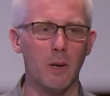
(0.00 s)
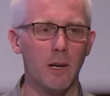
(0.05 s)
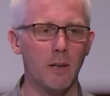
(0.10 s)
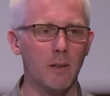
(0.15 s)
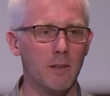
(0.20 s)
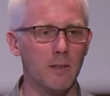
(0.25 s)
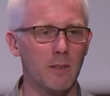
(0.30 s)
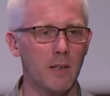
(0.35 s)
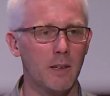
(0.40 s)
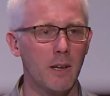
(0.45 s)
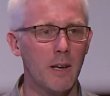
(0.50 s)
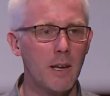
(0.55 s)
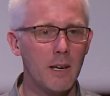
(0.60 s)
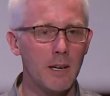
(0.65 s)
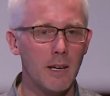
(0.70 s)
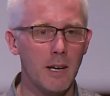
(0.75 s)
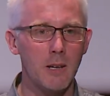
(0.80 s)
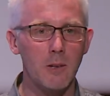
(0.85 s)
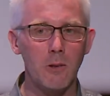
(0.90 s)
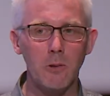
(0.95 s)
And they said,
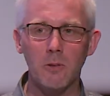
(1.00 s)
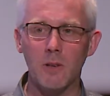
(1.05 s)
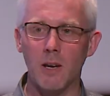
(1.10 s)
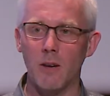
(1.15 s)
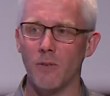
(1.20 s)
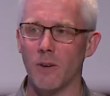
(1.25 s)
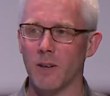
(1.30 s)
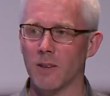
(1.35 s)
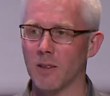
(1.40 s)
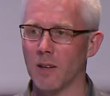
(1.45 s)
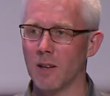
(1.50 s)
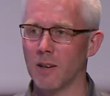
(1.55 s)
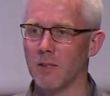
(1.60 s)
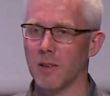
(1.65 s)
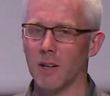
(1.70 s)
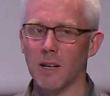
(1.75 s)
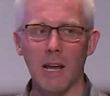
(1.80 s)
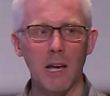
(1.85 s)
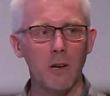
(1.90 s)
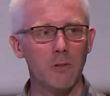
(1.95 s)
can I use FXL and the
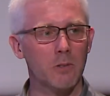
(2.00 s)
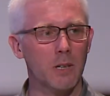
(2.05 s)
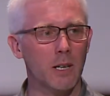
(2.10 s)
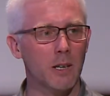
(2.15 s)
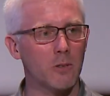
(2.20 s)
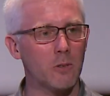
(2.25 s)
Cloud Reader